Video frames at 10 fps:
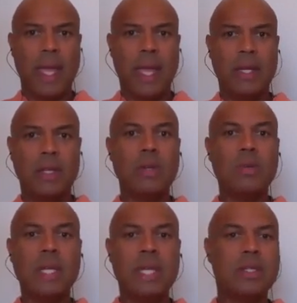and you
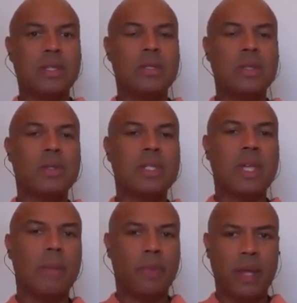need to do
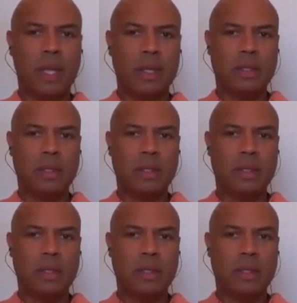something